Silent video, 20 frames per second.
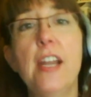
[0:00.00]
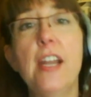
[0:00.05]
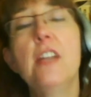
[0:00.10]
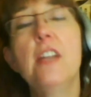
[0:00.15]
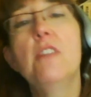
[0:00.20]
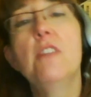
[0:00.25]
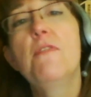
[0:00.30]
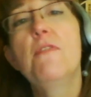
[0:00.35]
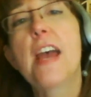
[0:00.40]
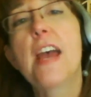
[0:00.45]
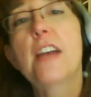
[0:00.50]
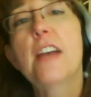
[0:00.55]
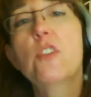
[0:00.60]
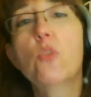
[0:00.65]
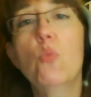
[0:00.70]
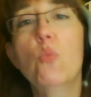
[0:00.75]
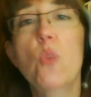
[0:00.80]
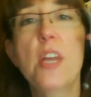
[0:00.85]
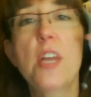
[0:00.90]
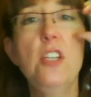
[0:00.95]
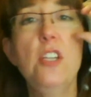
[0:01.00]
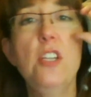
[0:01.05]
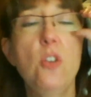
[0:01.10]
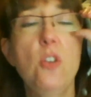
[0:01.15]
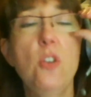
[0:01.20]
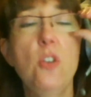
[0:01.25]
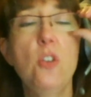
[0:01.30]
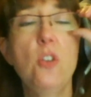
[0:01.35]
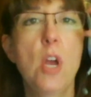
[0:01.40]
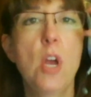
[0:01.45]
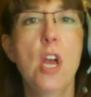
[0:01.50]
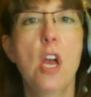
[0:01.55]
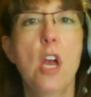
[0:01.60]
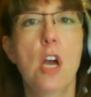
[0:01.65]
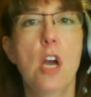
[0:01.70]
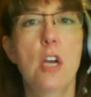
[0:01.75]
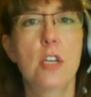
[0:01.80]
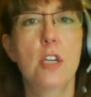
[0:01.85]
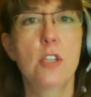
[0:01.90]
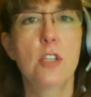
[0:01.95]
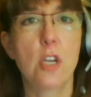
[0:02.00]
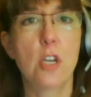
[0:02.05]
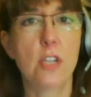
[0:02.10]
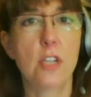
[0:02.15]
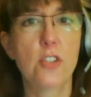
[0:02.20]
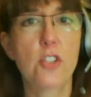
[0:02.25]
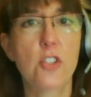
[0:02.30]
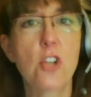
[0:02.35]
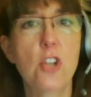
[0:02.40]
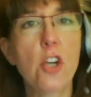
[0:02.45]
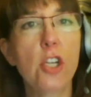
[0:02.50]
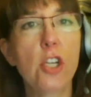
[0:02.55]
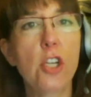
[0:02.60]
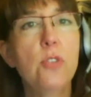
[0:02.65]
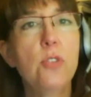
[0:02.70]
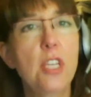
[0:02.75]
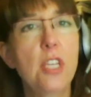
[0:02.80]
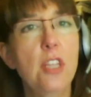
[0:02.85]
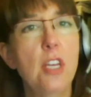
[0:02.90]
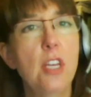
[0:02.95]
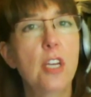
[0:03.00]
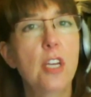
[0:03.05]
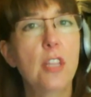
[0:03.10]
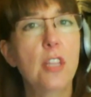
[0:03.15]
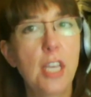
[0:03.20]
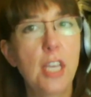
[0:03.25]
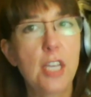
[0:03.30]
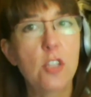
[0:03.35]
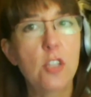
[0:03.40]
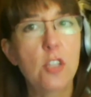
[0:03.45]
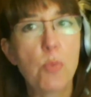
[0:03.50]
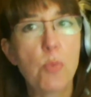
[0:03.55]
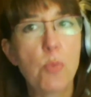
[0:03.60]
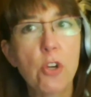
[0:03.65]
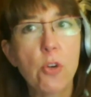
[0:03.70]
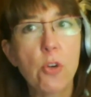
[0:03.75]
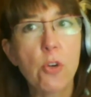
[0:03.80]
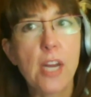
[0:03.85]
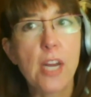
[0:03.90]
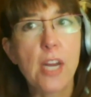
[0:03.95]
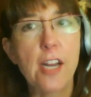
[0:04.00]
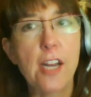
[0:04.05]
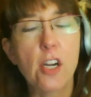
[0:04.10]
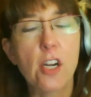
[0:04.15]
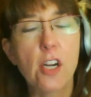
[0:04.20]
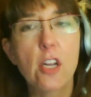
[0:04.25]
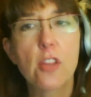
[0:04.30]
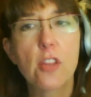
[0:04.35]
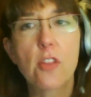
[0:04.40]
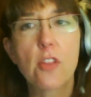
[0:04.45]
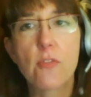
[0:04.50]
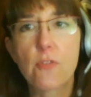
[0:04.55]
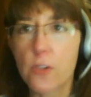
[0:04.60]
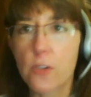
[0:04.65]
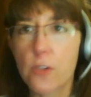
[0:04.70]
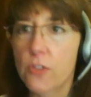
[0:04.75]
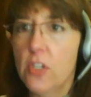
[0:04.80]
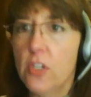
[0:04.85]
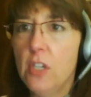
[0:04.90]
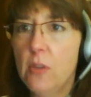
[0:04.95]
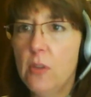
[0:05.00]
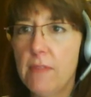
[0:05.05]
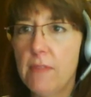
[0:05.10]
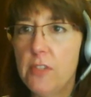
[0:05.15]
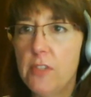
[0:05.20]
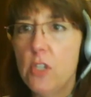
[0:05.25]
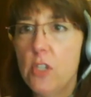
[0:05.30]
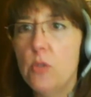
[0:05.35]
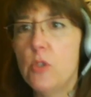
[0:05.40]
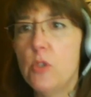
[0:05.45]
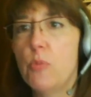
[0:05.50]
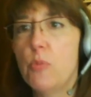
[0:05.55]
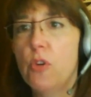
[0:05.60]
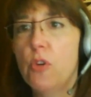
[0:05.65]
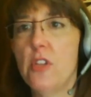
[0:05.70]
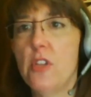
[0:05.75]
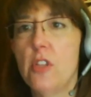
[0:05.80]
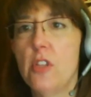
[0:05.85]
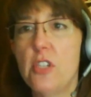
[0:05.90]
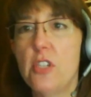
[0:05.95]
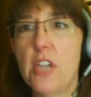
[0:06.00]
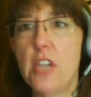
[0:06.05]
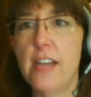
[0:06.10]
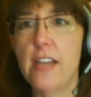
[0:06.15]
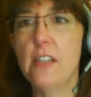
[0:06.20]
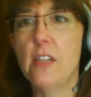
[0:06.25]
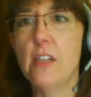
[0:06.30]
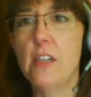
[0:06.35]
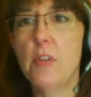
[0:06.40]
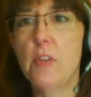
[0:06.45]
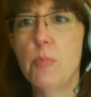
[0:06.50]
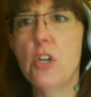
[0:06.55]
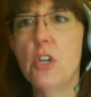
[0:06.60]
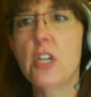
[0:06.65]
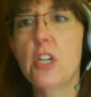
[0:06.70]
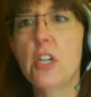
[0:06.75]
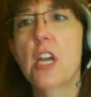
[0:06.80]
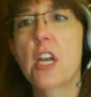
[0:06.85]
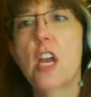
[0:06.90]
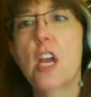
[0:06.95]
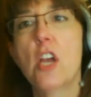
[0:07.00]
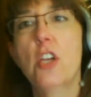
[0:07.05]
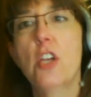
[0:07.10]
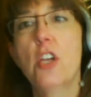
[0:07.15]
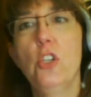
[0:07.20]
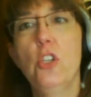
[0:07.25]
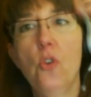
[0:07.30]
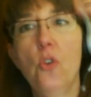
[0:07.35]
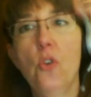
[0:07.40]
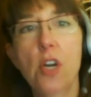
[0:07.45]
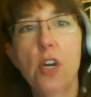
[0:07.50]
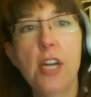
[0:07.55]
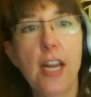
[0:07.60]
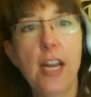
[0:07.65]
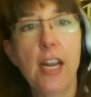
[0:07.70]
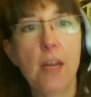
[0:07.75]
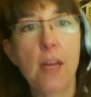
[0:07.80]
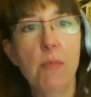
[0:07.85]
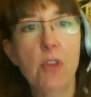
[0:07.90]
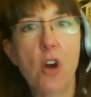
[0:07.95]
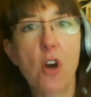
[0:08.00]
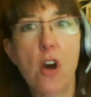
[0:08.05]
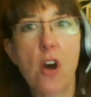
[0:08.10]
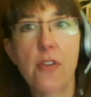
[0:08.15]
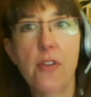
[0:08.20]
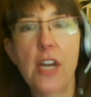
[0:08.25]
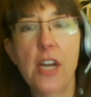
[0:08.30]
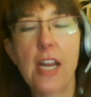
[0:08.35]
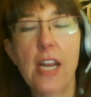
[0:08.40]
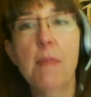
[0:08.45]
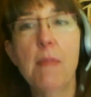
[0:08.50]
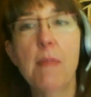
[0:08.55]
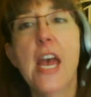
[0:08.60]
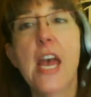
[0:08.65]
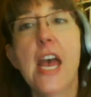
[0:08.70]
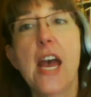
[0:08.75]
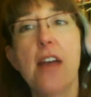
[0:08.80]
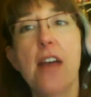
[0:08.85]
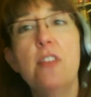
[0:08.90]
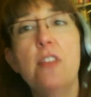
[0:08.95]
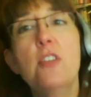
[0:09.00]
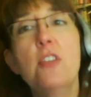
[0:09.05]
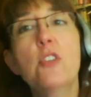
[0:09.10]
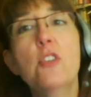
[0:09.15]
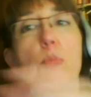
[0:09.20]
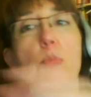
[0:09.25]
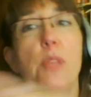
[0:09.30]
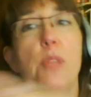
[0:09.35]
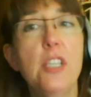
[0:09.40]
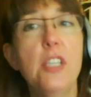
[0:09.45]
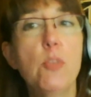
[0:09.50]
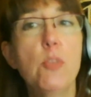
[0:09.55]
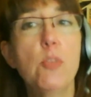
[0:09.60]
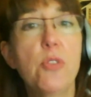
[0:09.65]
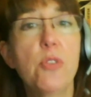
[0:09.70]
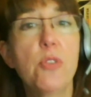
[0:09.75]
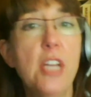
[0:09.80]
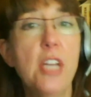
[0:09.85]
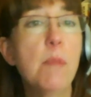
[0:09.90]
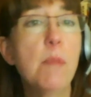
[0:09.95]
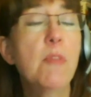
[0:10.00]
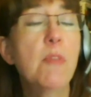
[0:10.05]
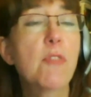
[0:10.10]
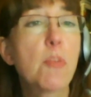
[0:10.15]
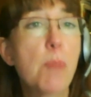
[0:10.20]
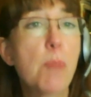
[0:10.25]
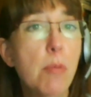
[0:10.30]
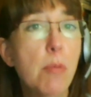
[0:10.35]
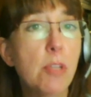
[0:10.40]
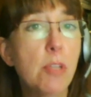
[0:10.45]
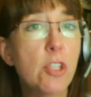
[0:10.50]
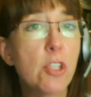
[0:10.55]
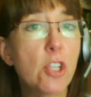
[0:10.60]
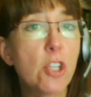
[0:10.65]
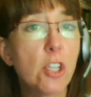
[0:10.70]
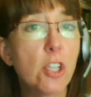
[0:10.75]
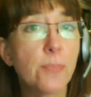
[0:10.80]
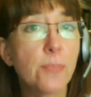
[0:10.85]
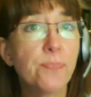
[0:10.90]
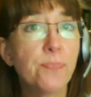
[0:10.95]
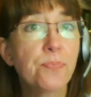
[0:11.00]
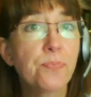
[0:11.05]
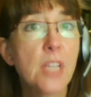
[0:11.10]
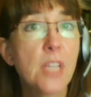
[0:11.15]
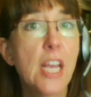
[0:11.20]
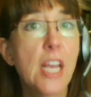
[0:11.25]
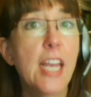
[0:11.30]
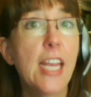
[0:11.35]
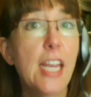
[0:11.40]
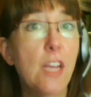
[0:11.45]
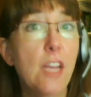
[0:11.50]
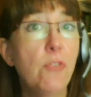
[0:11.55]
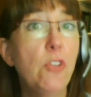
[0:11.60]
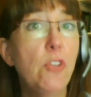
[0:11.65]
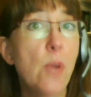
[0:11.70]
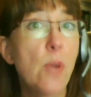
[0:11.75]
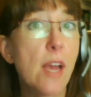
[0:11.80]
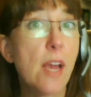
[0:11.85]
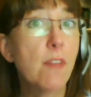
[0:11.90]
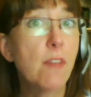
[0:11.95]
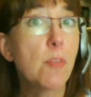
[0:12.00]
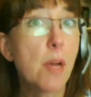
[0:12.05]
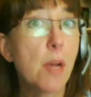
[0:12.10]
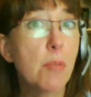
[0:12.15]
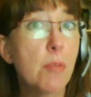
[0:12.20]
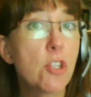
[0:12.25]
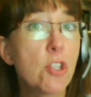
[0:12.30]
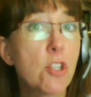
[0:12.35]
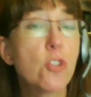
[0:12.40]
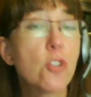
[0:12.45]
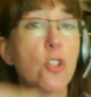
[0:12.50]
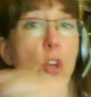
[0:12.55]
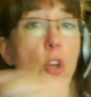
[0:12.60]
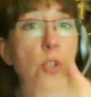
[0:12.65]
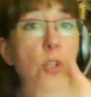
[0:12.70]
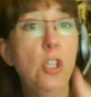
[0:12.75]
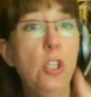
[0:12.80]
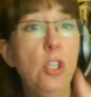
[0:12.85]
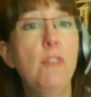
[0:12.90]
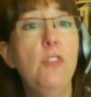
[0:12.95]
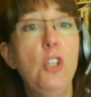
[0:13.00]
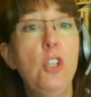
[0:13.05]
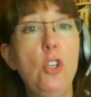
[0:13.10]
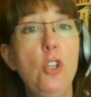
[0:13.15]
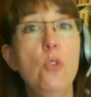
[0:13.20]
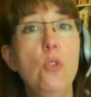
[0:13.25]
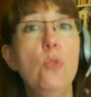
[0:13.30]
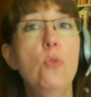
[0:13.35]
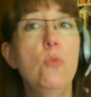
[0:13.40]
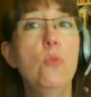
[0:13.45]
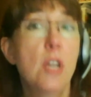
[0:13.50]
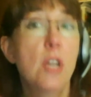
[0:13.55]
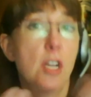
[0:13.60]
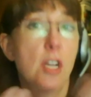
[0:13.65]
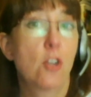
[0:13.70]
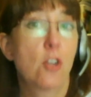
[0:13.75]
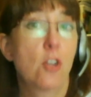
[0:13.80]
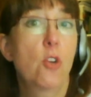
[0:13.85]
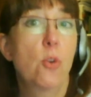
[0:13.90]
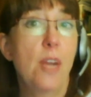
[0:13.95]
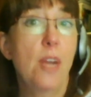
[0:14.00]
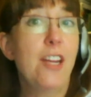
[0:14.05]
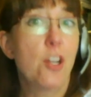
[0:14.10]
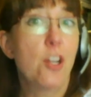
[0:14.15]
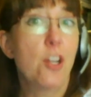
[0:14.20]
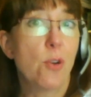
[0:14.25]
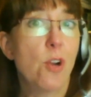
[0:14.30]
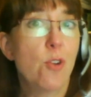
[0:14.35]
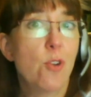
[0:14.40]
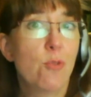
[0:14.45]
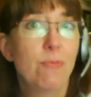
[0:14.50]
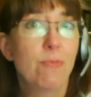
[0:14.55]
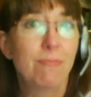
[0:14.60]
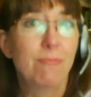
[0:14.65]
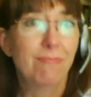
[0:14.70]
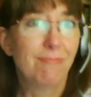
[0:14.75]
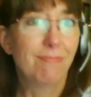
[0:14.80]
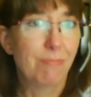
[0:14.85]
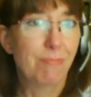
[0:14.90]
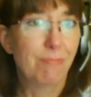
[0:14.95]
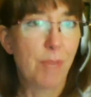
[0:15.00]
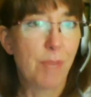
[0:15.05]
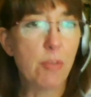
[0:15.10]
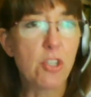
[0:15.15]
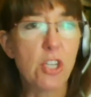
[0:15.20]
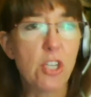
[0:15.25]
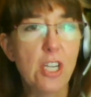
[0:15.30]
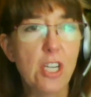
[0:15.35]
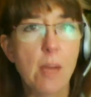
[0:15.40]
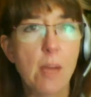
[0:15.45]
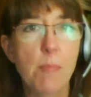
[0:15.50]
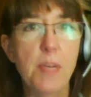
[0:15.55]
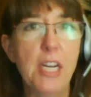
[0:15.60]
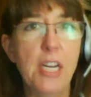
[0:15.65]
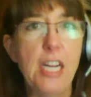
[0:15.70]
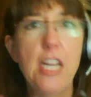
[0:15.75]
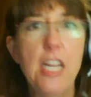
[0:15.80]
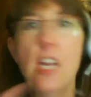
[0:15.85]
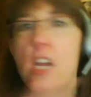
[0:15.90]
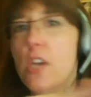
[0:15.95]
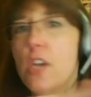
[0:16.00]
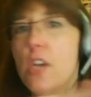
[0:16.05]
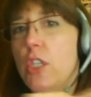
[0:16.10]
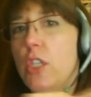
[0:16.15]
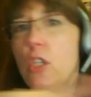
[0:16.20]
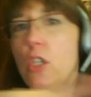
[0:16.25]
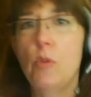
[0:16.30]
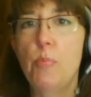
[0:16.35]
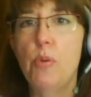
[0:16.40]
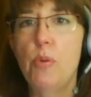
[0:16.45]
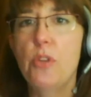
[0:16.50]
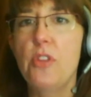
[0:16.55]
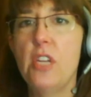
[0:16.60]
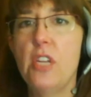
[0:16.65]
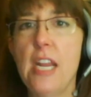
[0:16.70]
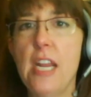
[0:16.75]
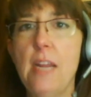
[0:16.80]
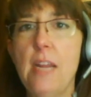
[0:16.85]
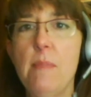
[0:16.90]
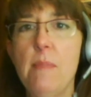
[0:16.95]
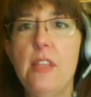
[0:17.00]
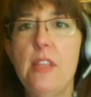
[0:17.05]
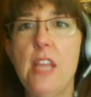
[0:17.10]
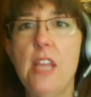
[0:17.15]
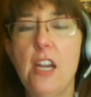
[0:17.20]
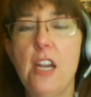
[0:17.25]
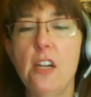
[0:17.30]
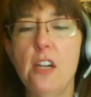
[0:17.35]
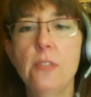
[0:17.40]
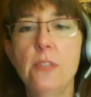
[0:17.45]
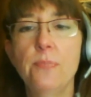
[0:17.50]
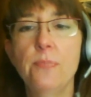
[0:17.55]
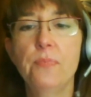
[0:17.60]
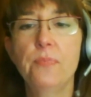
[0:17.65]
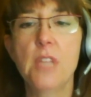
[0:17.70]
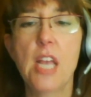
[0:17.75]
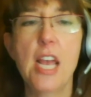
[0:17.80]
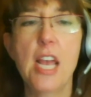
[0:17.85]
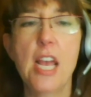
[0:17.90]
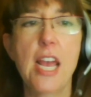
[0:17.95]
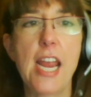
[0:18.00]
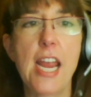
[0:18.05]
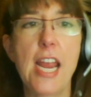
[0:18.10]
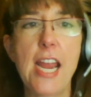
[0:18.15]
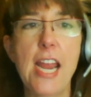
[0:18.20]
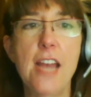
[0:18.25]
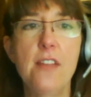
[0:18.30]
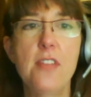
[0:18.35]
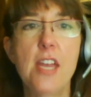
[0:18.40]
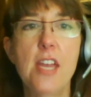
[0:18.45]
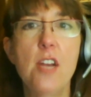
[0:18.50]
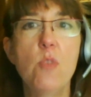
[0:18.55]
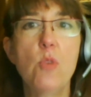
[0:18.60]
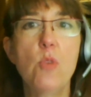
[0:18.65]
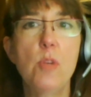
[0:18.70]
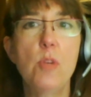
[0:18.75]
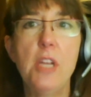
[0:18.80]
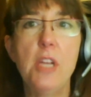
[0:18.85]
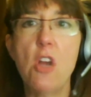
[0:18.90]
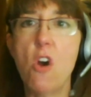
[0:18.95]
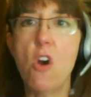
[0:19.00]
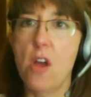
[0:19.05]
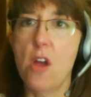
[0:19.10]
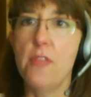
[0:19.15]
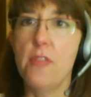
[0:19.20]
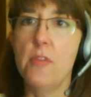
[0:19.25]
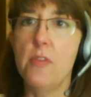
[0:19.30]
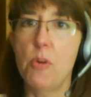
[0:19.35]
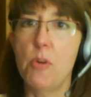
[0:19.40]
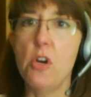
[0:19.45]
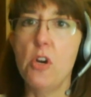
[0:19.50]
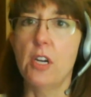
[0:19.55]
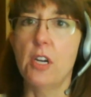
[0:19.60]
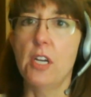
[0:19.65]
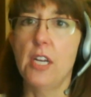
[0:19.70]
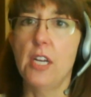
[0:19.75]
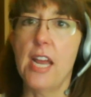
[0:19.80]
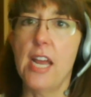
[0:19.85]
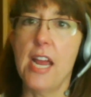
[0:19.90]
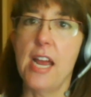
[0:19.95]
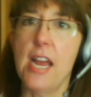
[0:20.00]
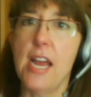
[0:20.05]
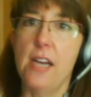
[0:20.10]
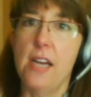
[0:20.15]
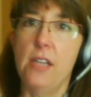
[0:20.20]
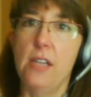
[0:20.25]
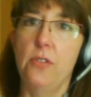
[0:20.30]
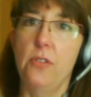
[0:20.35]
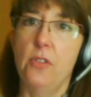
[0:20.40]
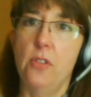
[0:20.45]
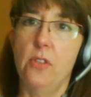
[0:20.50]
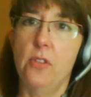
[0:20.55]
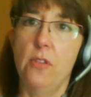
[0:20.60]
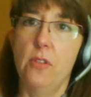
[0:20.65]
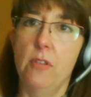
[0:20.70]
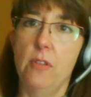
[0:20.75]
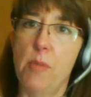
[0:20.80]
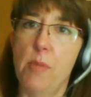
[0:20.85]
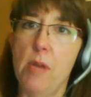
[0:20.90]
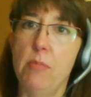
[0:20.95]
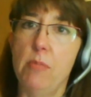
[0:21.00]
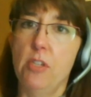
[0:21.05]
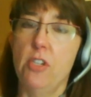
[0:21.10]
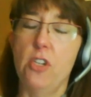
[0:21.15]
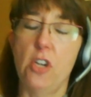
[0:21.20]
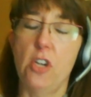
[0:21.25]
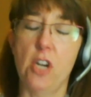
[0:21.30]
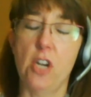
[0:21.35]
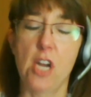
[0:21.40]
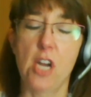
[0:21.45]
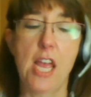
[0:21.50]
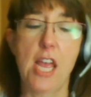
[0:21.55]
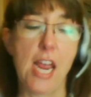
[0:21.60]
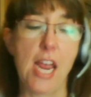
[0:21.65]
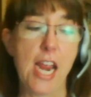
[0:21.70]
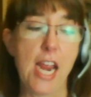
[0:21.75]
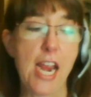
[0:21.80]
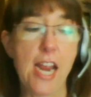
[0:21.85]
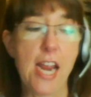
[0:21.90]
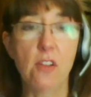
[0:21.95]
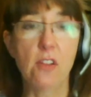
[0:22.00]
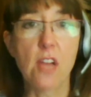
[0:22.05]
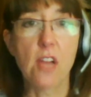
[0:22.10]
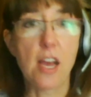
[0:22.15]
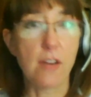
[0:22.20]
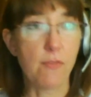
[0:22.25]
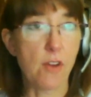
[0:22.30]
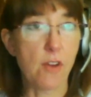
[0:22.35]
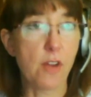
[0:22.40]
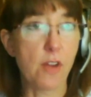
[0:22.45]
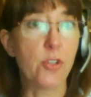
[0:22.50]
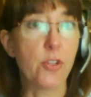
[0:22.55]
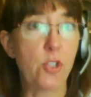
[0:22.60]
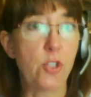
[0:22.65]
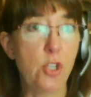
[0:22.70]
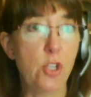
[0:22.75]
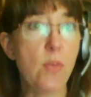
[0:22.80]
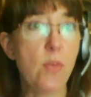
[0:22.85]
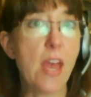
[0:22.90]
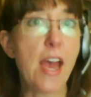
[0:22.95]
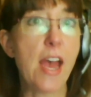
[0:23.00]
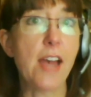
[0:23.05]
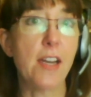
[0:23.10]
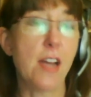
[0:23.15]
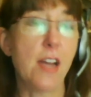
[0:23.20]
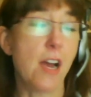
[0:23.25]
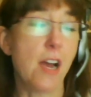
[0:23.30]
And in fact, when you start using the kids book creator, the first thing you have to do is put in the title of your book, your name, the author name, and then there's a place to put the name of the publisher if you have a publisher. So if you create your own publishing company, you would put the name in there, and then it would be on the book as the publisher. And a lot of authors do that.